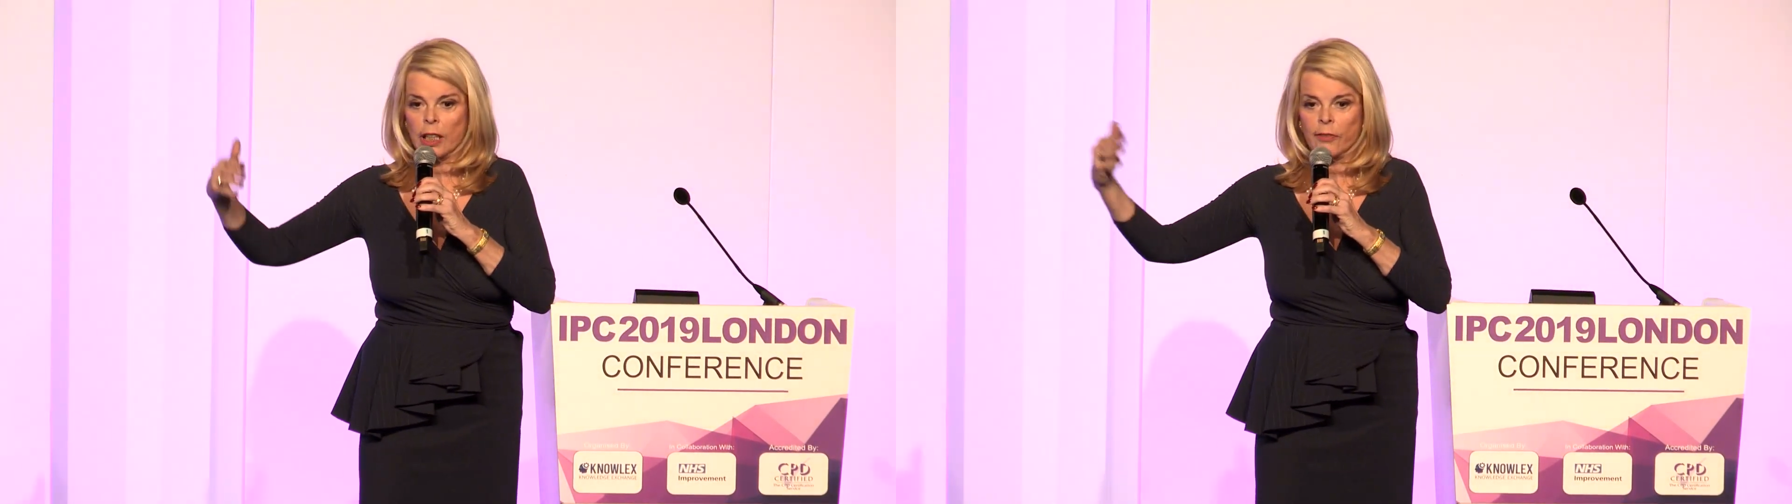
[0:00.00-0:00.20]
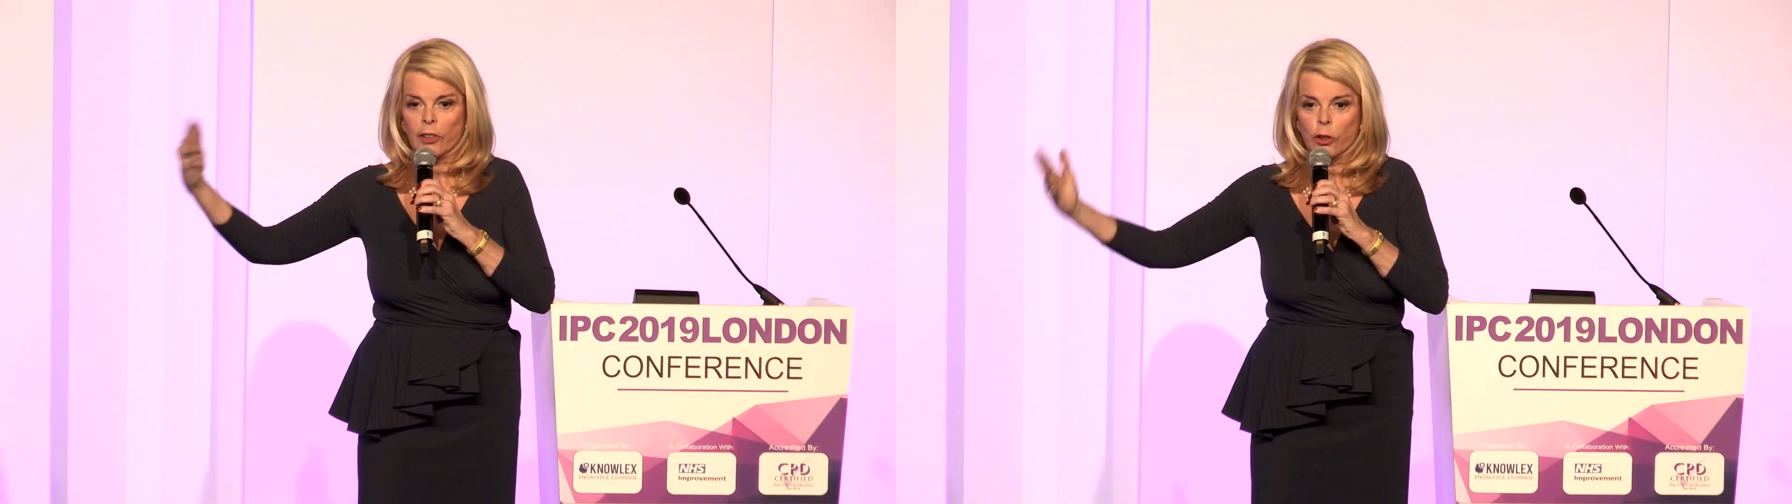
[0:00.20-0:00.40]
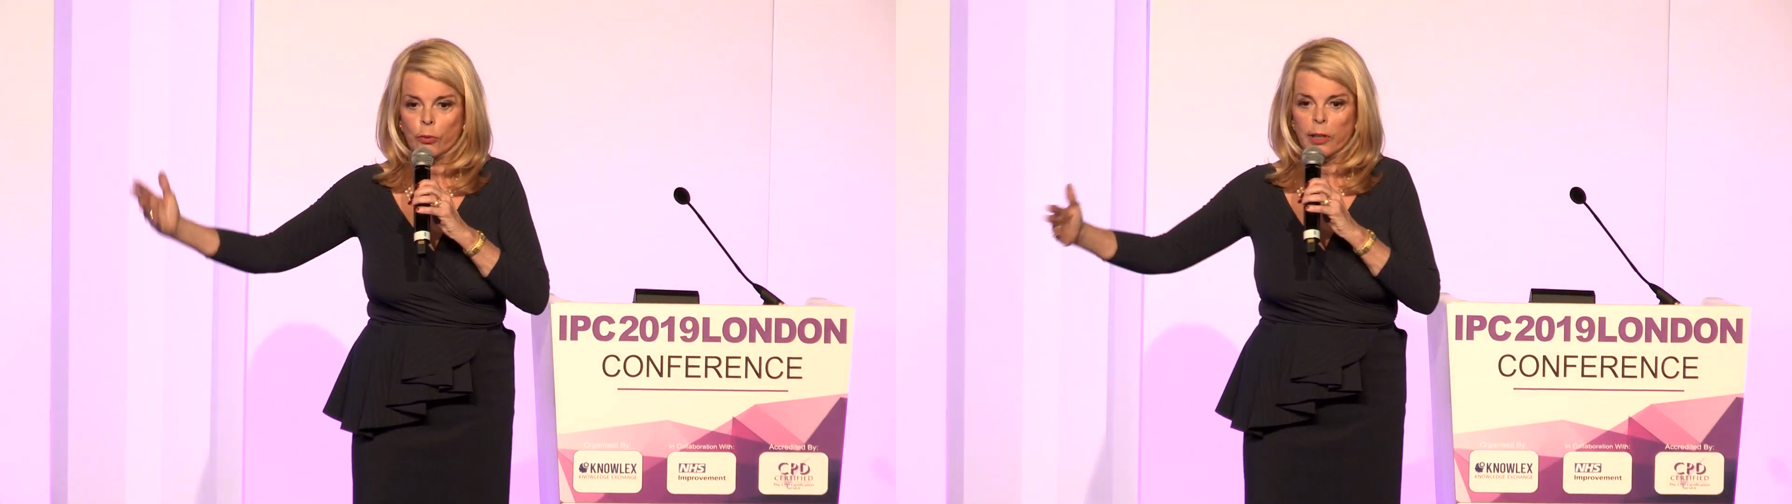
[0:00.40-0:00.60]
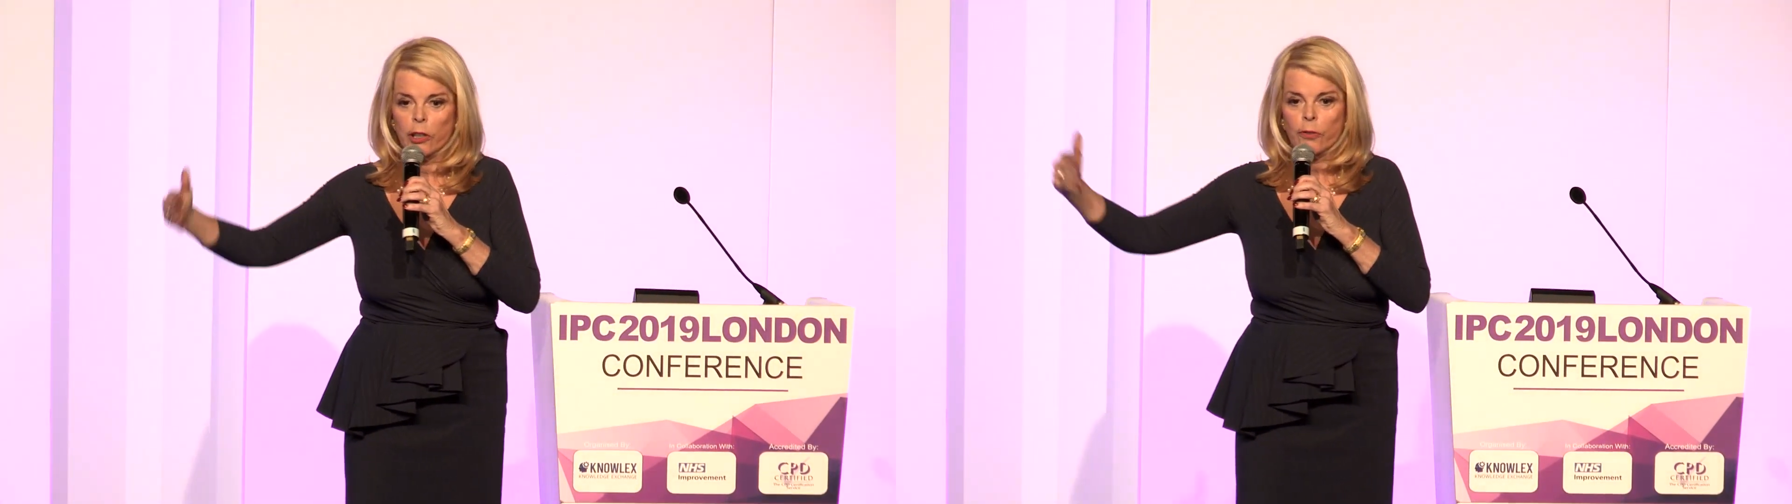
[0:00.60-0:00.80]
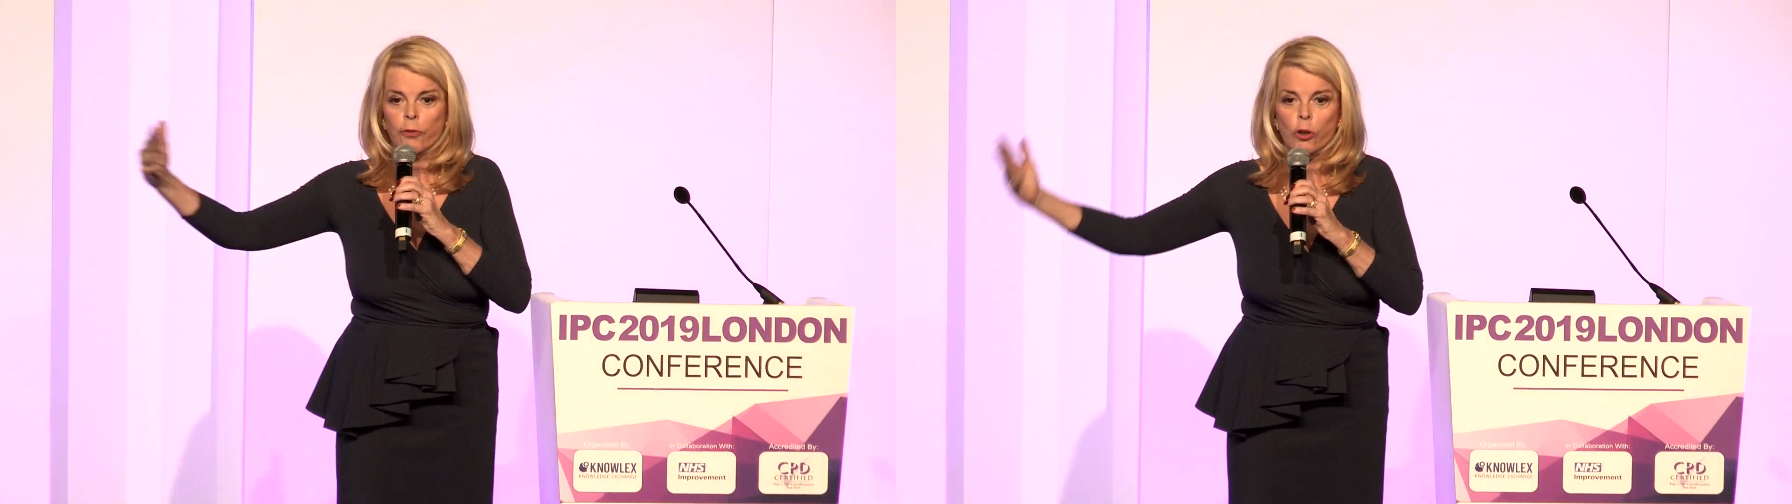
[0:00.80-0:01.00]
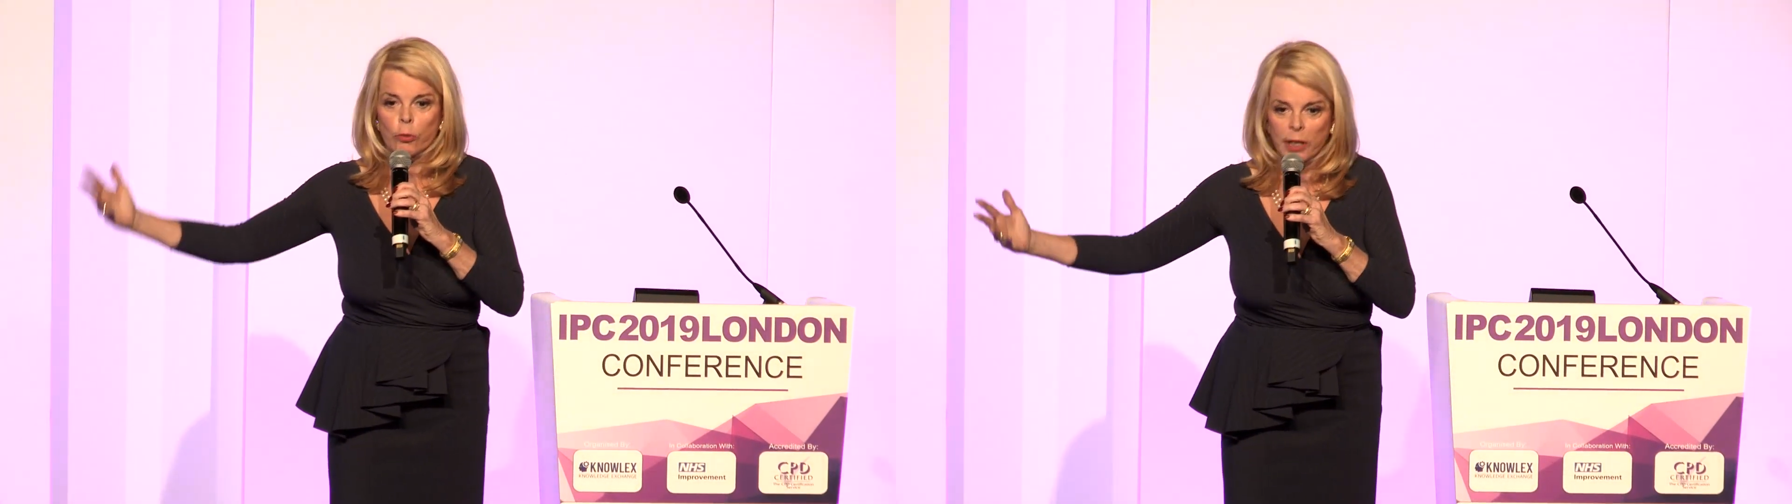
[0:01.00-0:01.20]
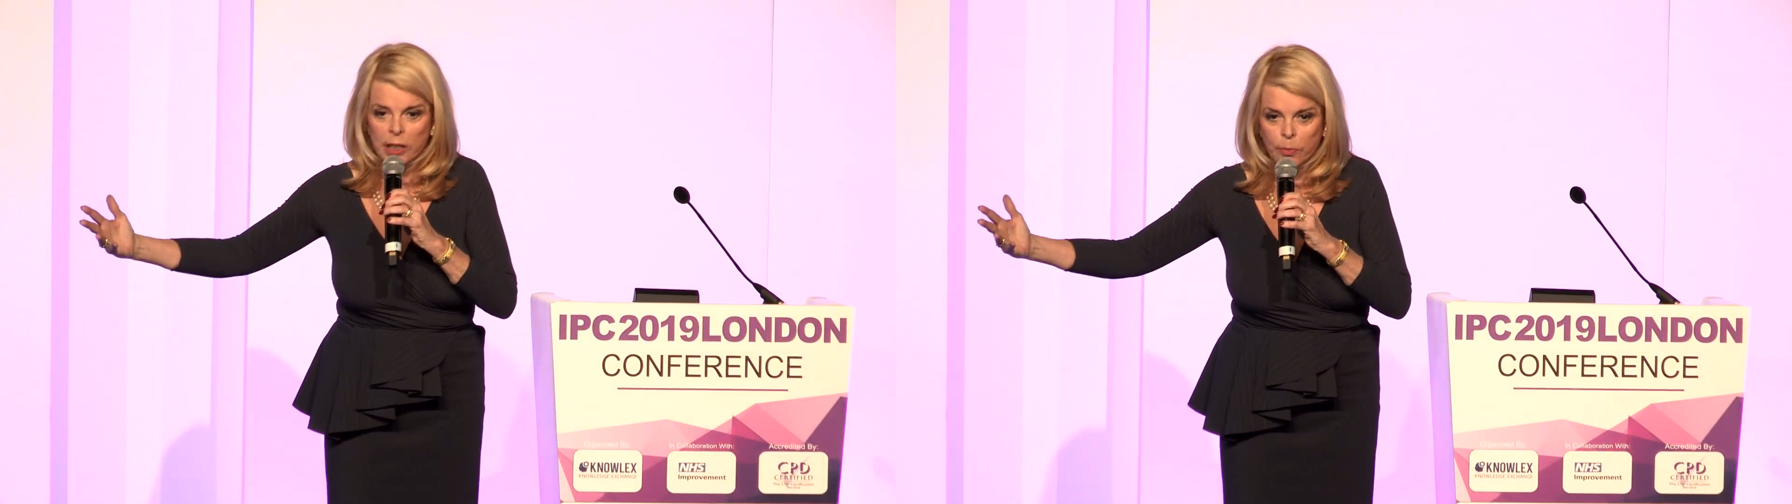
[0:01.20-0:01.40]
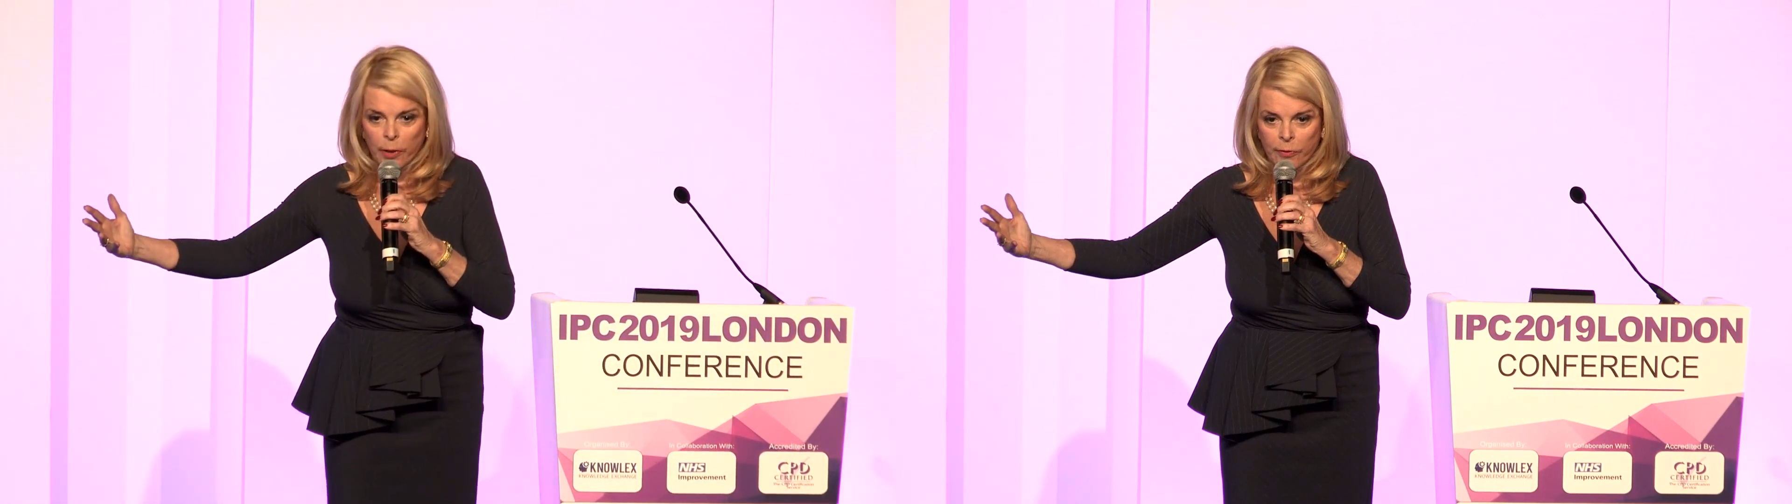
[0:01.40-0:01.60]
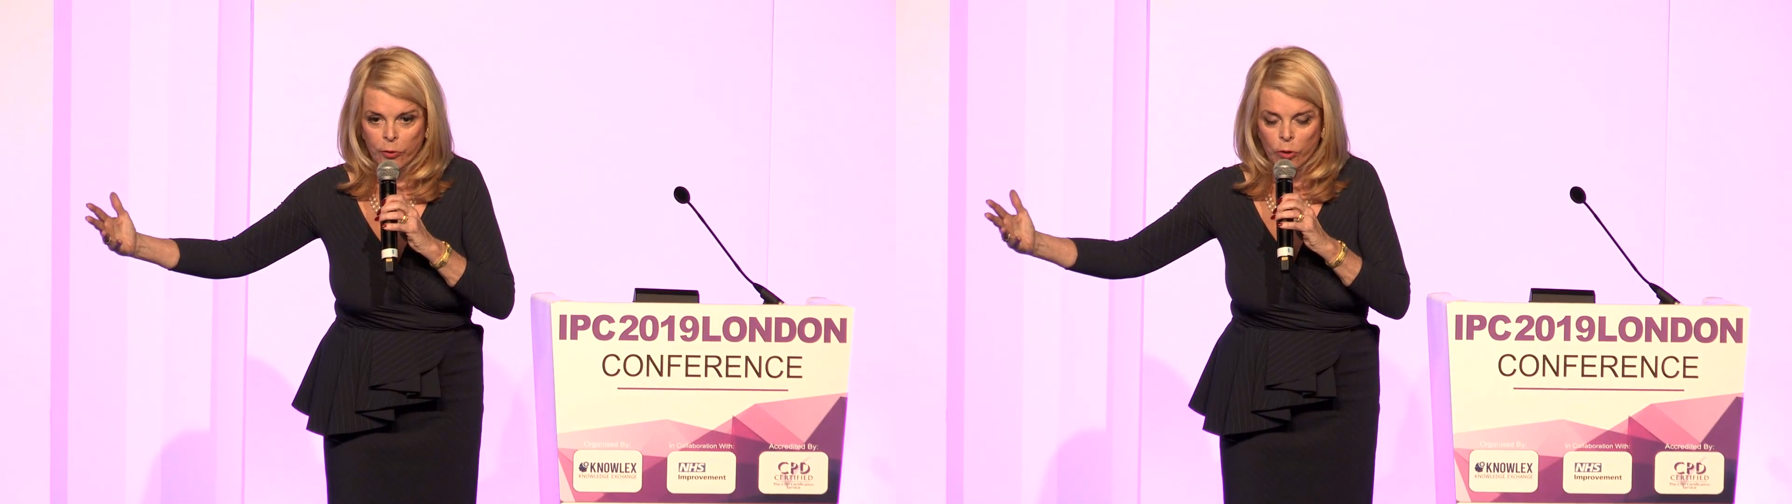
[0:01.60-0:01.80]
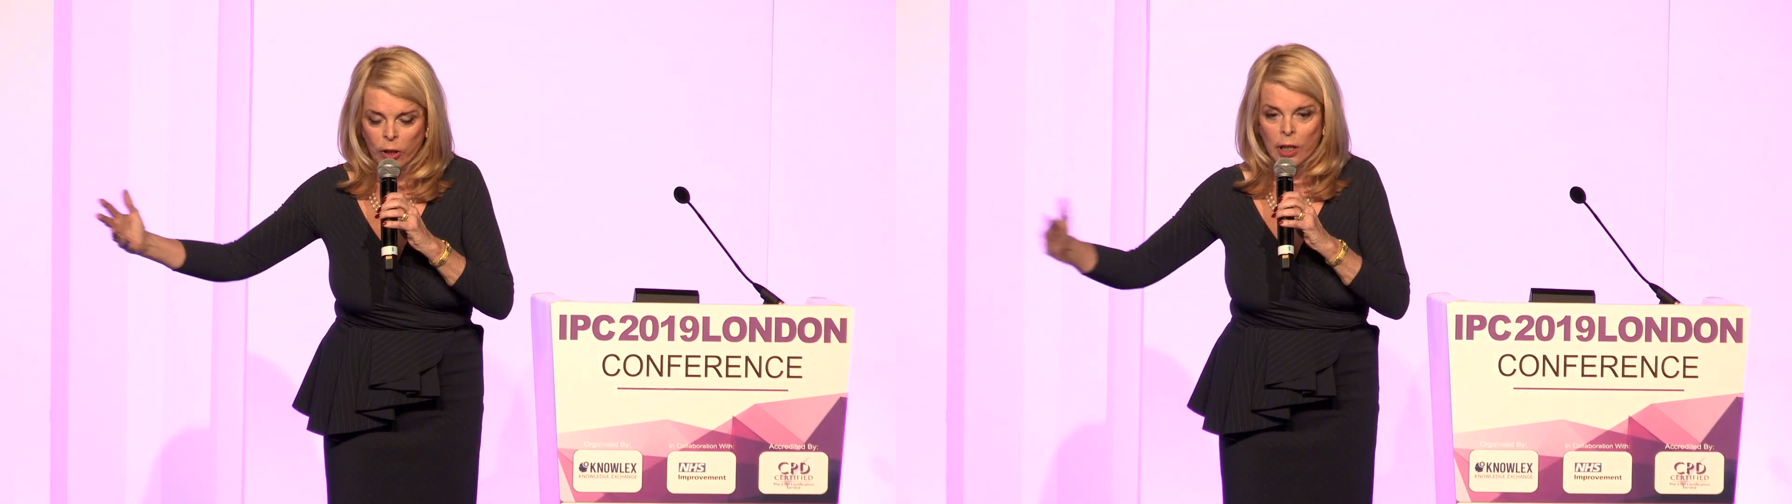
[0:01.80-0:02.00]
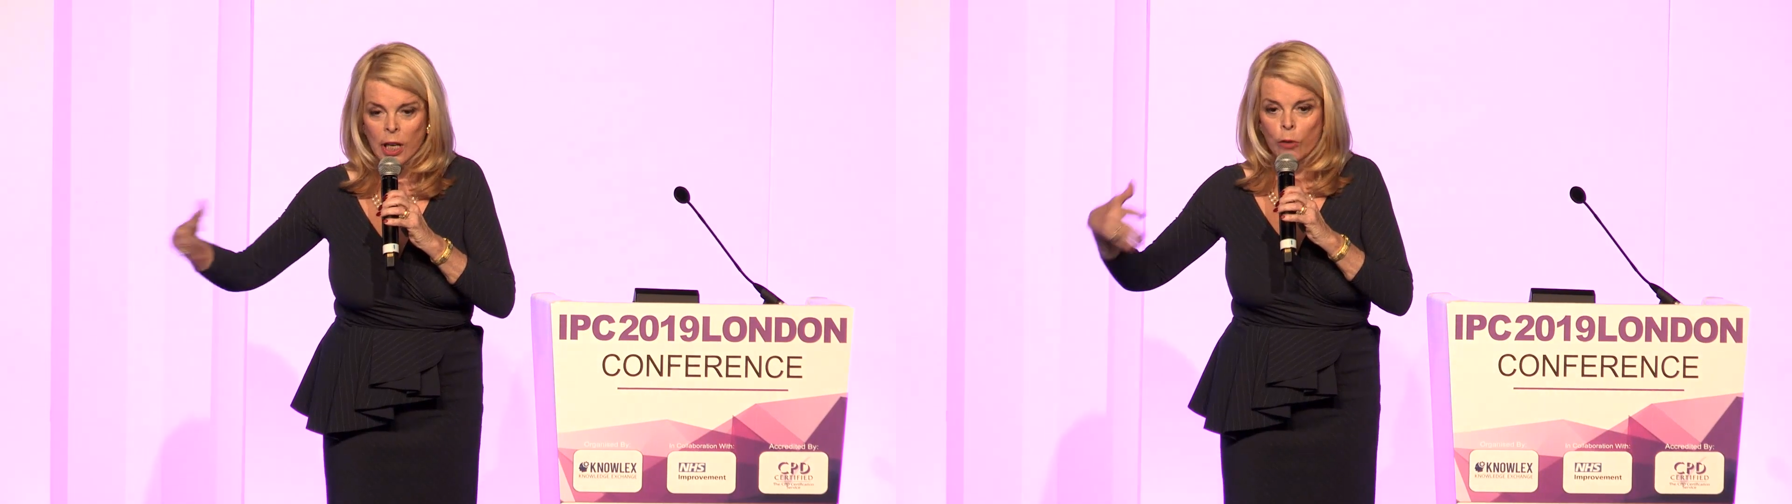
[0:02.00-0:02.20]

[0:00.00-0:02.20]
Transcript: even 3 or 4 weeks before,